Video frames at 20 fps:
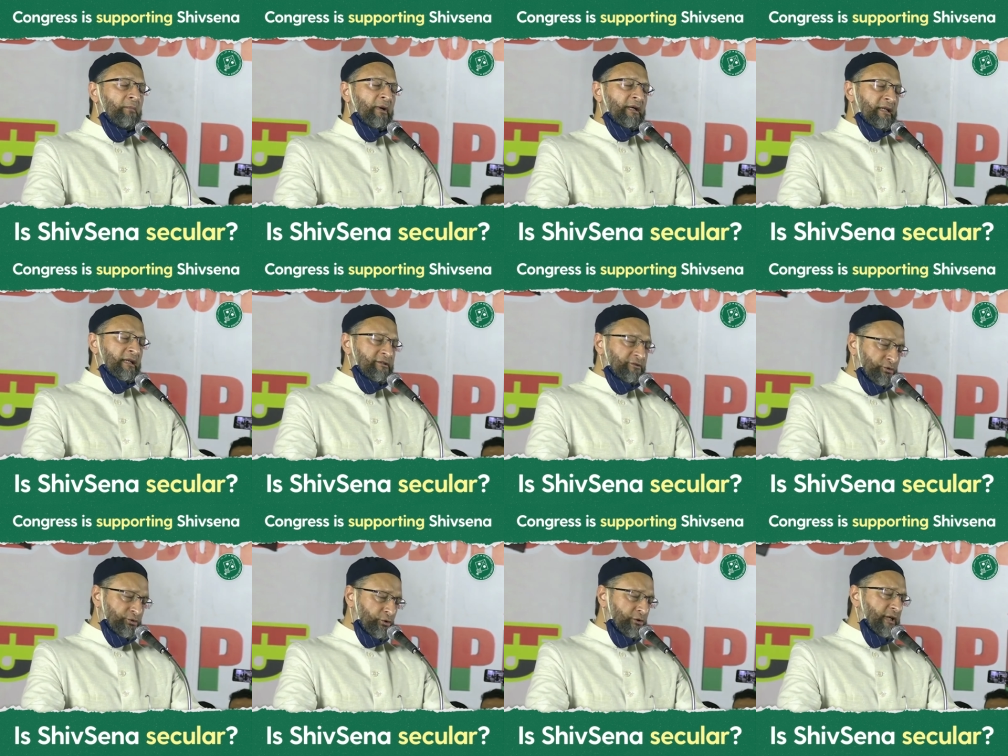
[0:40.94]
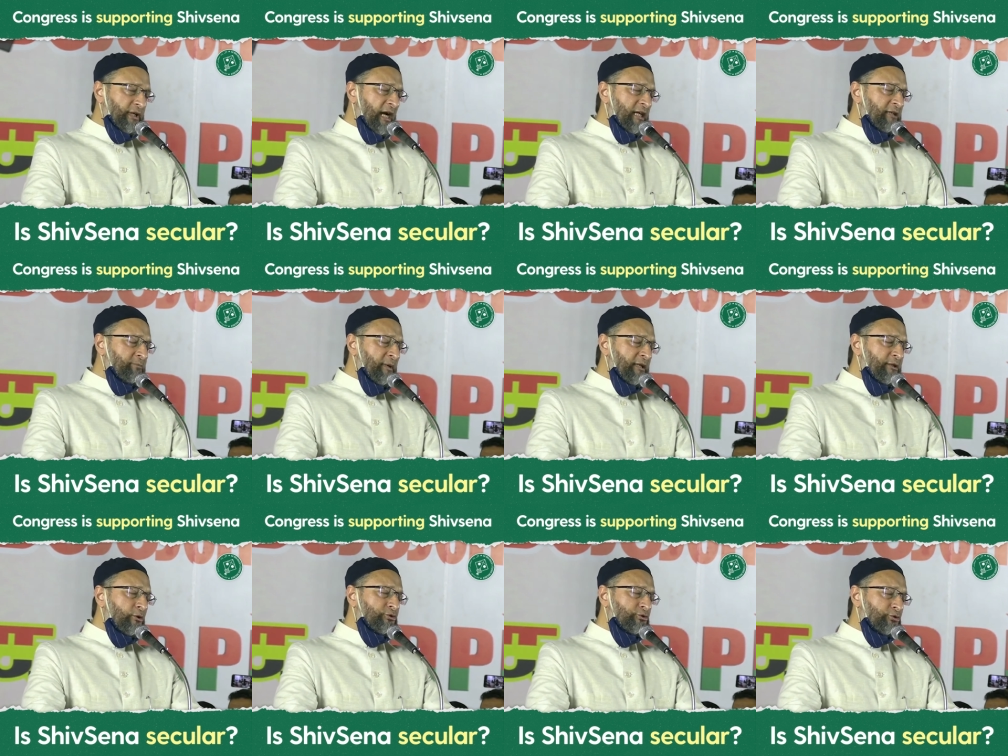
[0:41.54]
But should that
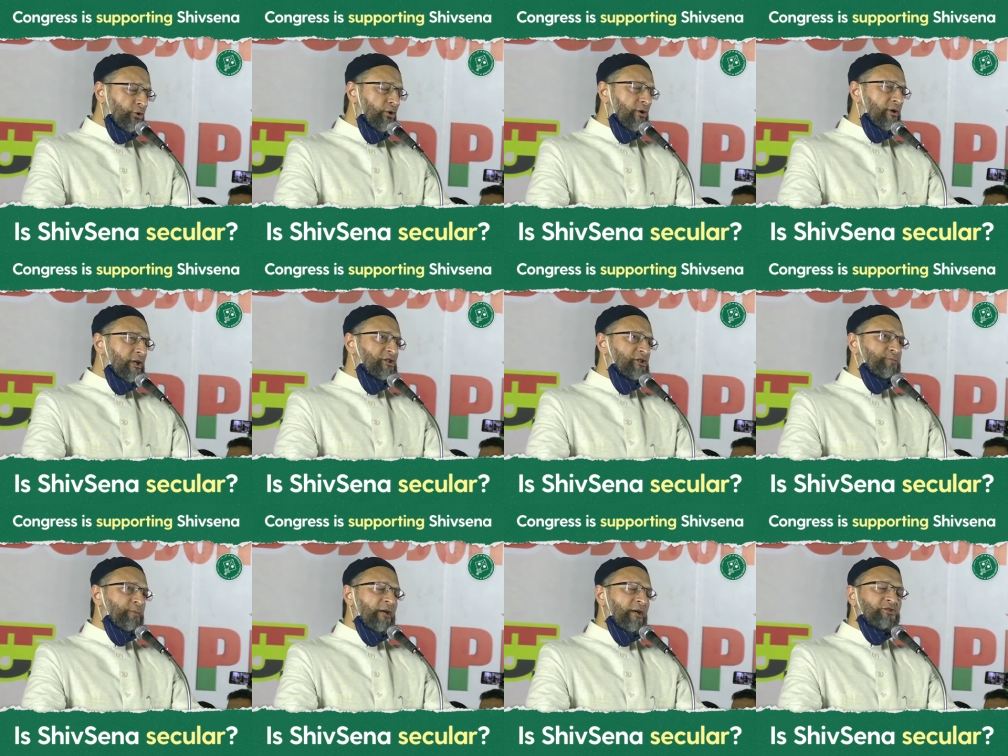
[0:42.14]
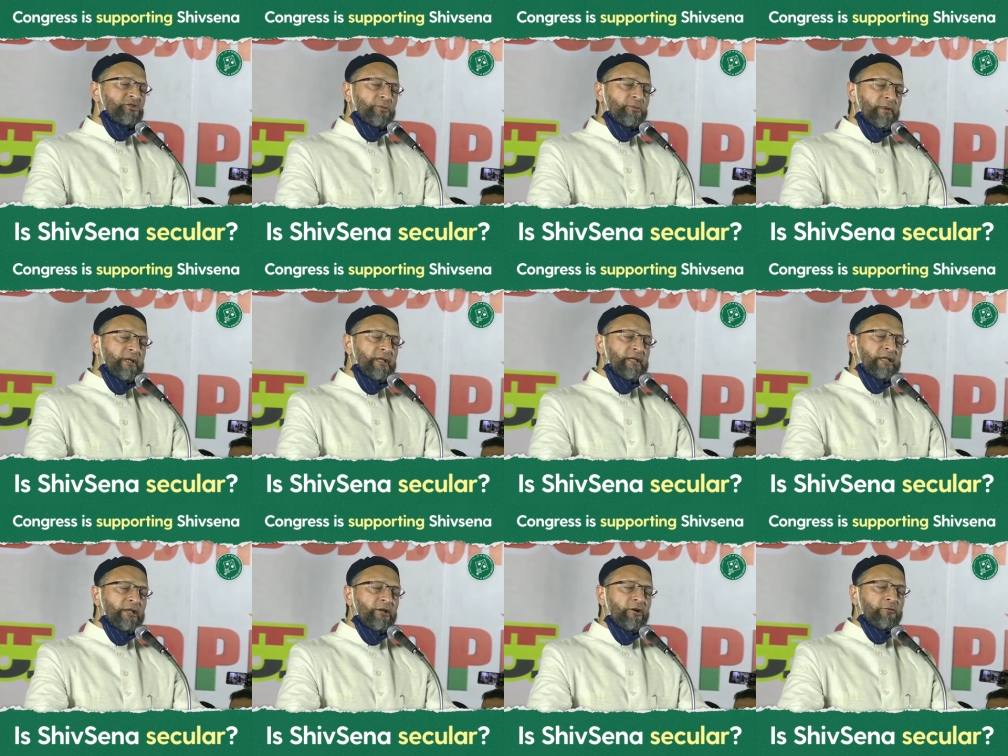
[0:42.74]
be the sole
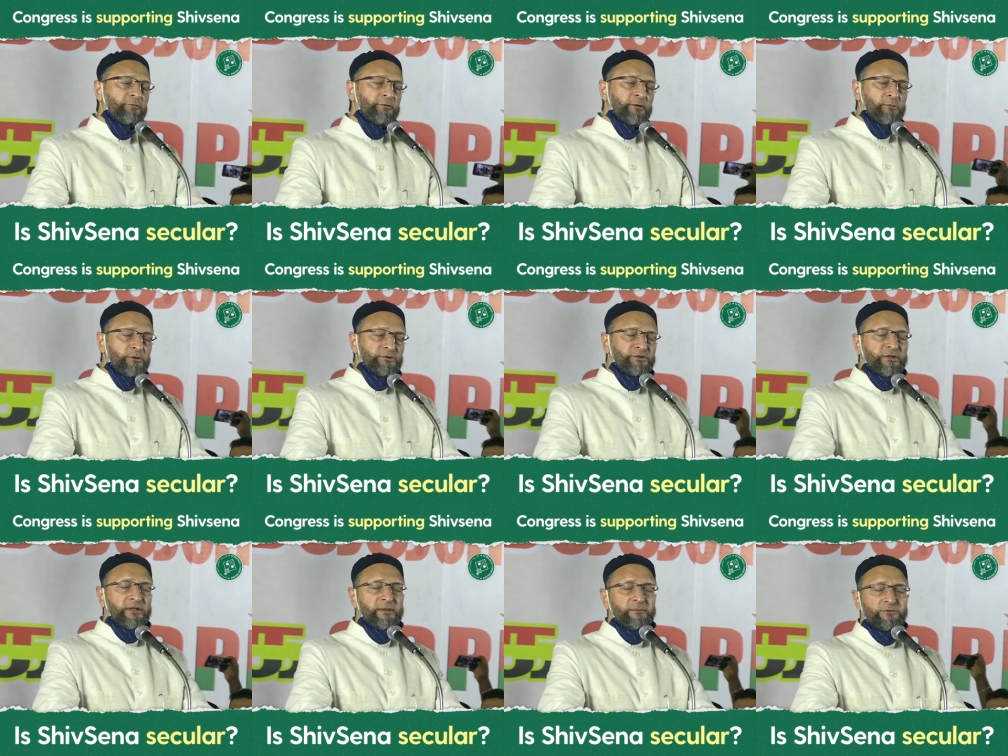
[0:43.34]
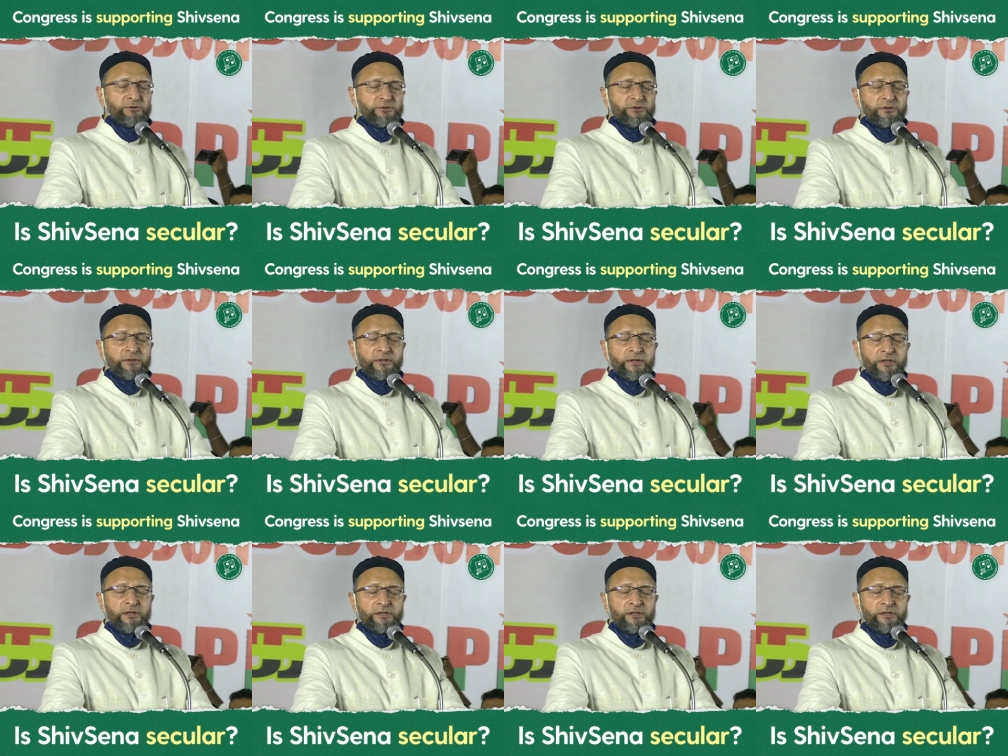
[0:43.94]
responsibility of the Muslims?